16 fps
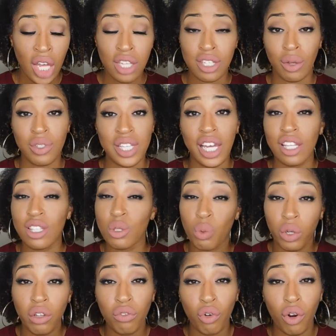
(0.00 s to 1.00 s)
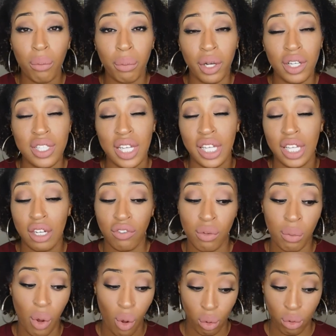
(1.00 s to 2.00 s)
So it's like twenty-four bucks. I get it
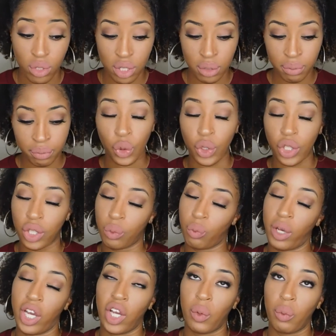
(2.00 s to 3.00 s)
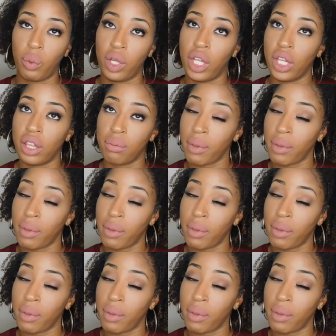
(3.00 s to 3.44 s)
from Ulta. You can wear it with